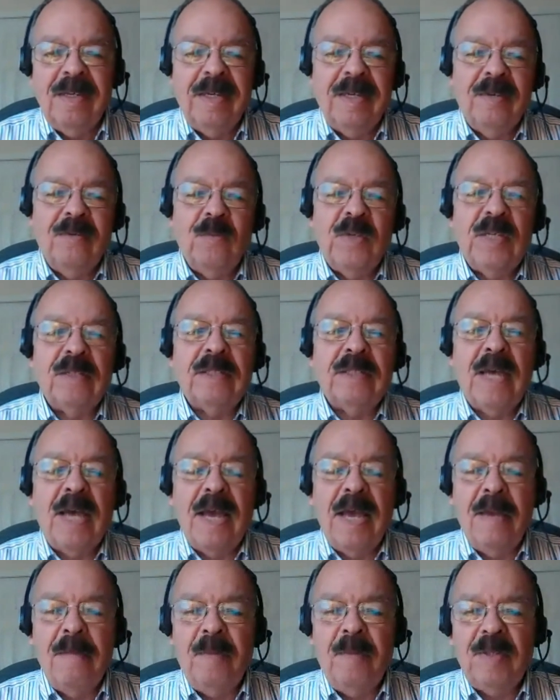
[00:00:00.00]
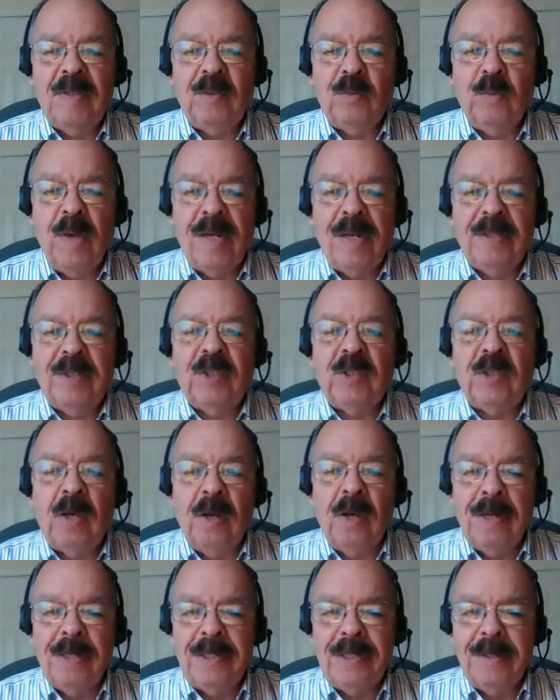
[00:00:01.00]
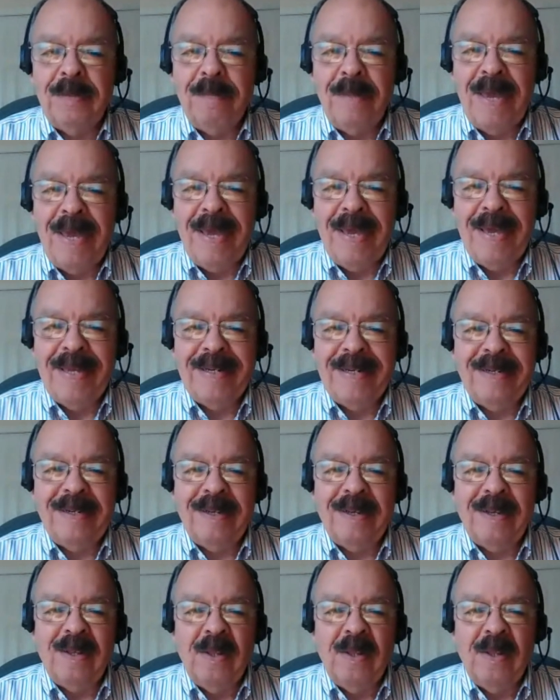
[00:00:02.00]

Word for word: in real time as well as on demand